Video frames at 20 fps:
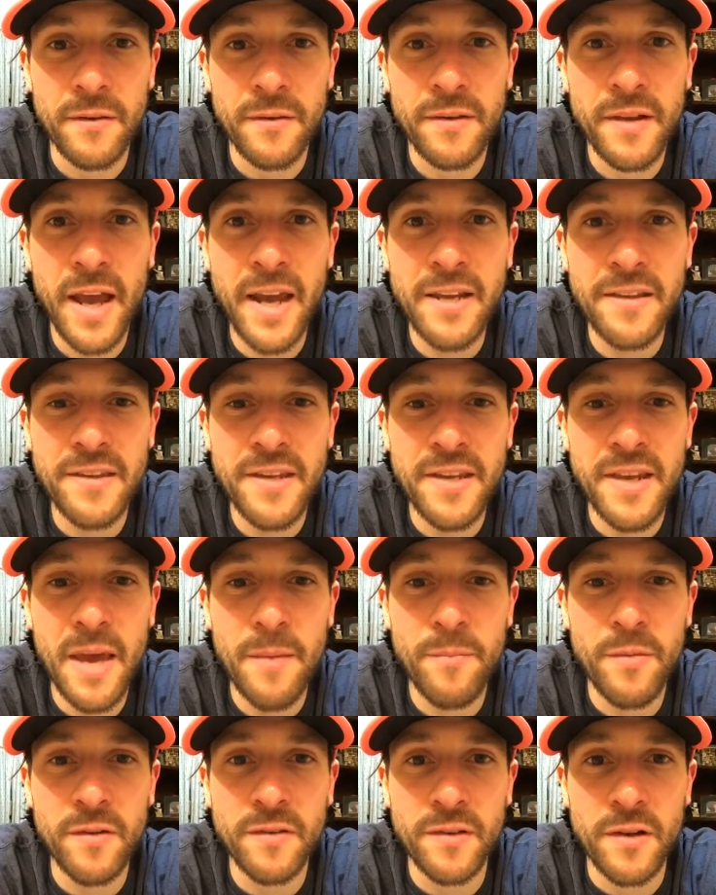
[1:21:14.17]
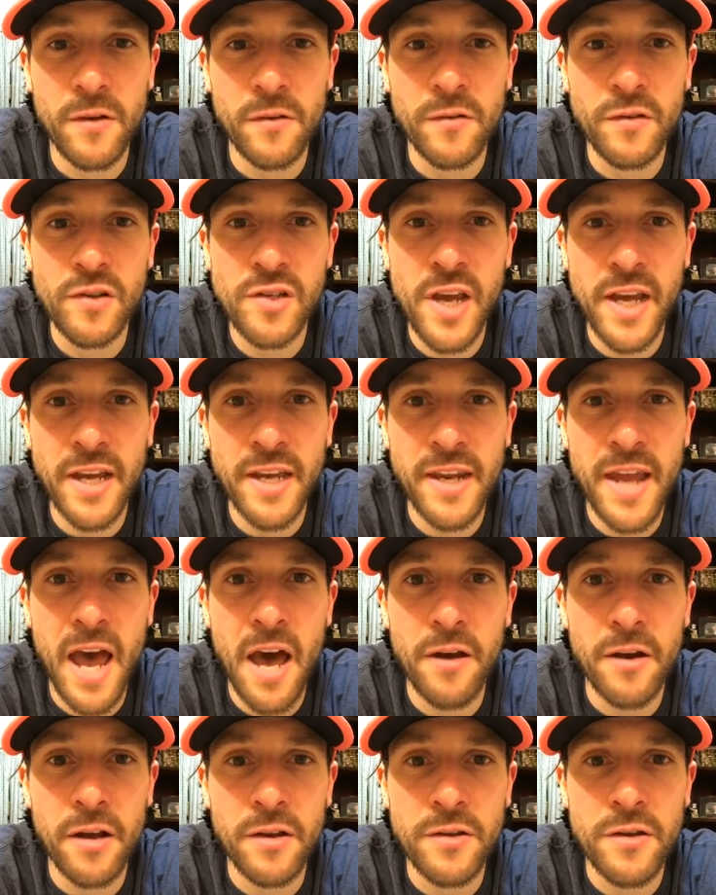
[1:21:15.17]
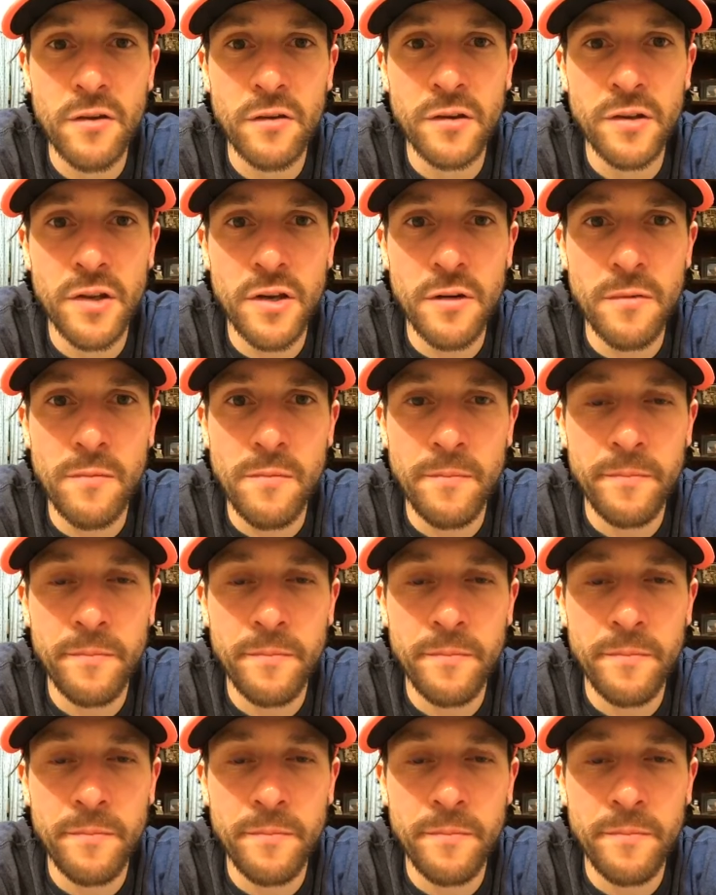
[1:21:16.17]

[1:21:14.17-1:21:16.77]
19 episodes. Check it out on YouTube.